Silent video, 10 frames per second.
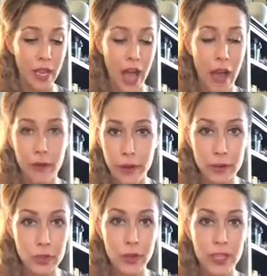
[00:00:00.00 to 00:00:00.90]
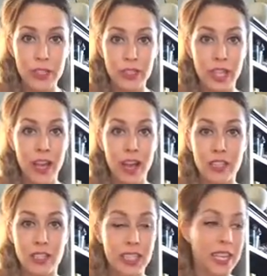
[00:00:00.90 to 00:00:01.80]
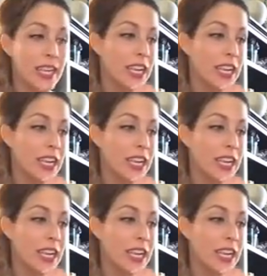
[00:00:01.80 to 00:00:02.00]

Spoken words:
How are you enjoying your Shakeology?